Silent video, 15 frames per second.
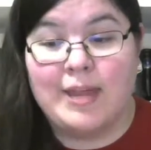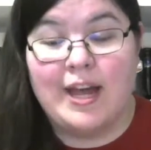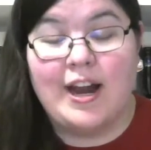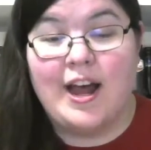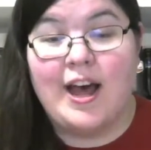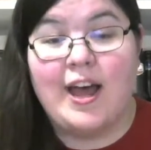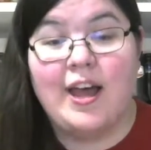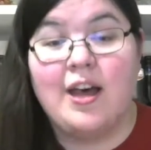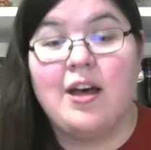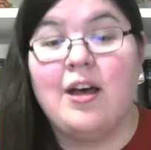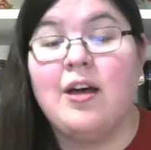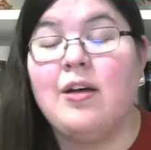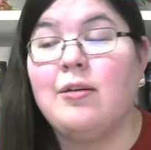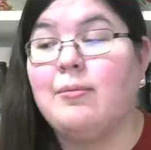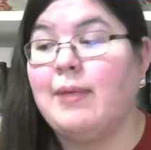that
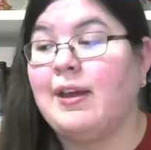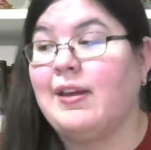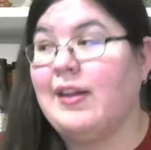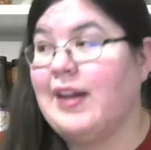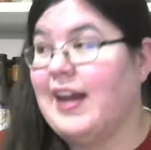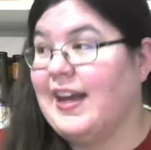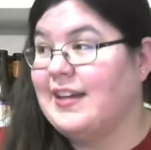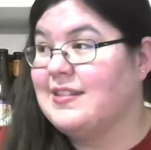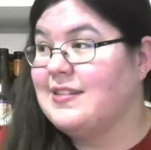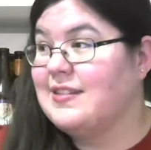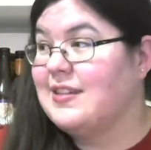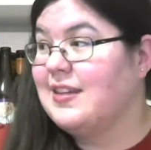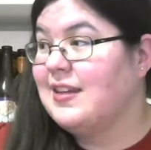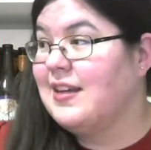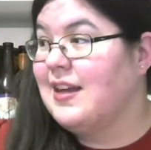oh my
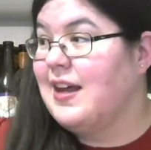goodness,